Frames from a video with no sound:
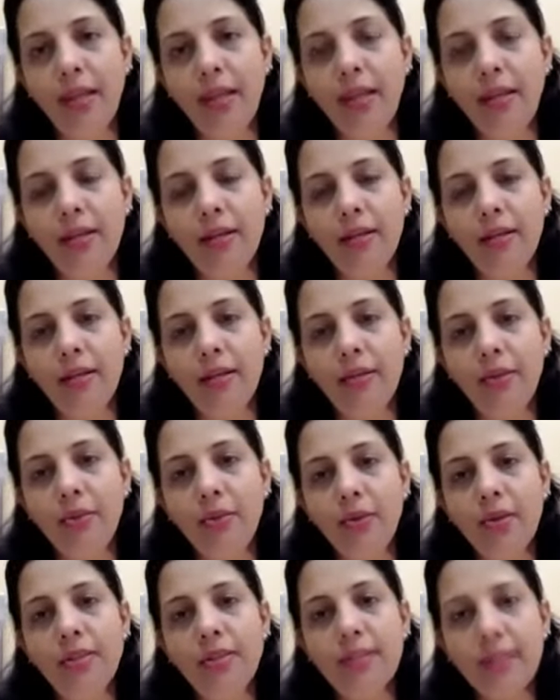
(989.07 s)

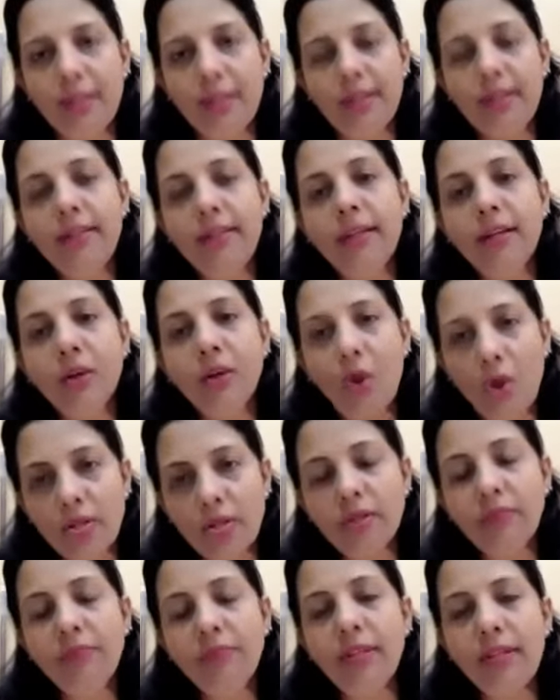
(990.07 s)
ascertained the
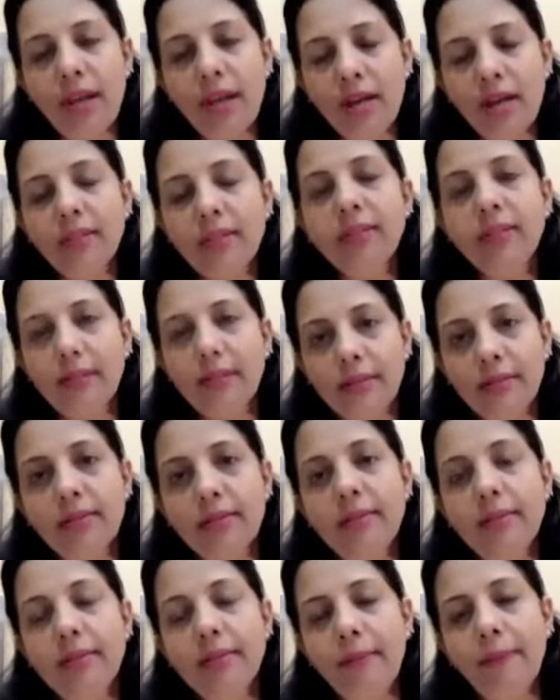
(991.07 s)
cause of the dark
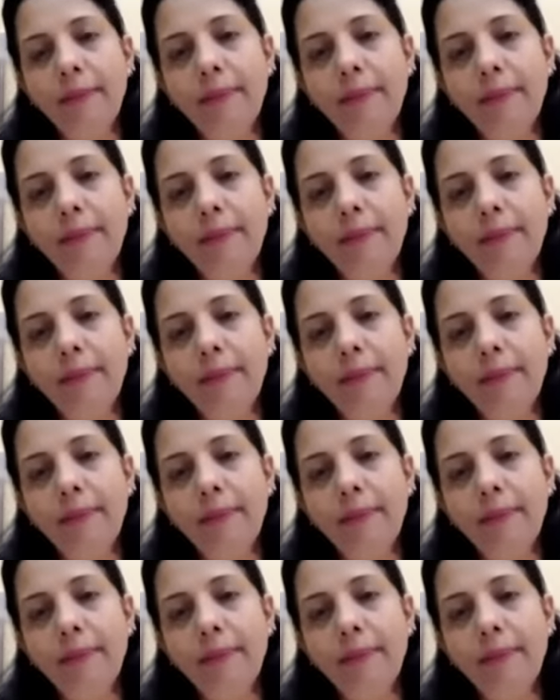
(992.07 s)
circles.